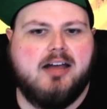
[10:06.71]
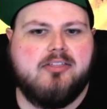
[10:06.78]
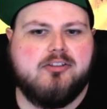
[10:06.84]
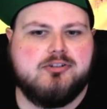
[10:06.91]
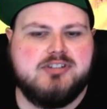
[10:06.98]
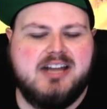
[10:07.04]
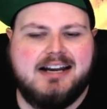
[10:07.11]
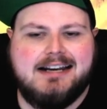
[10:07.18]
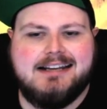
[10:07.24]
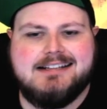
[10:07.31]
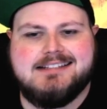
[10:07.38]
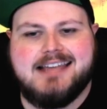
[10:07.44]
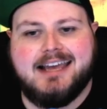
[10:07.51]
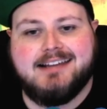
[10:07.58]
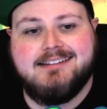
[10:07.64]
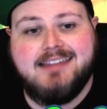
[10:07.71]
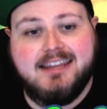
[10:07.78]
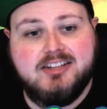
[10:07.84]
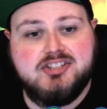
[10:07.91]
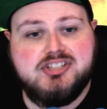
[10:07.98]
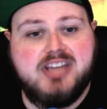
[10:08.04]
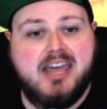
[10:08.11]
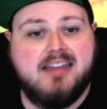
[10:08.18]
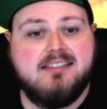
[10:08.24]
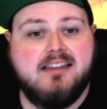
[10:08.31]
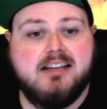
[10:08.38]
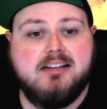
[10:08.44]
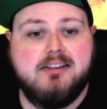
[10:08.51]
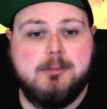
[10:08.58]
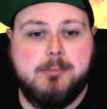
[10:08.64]
There's not an exact date yet,
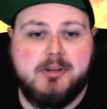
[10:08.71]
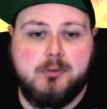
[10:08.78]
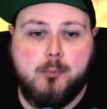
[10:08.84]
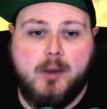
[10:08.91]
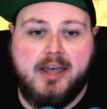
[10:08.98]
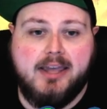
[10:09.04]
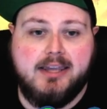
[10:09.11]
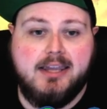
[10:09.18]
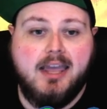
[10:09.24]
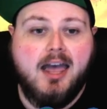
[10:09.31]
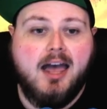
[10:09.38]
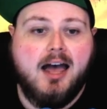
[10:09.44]
likely midway.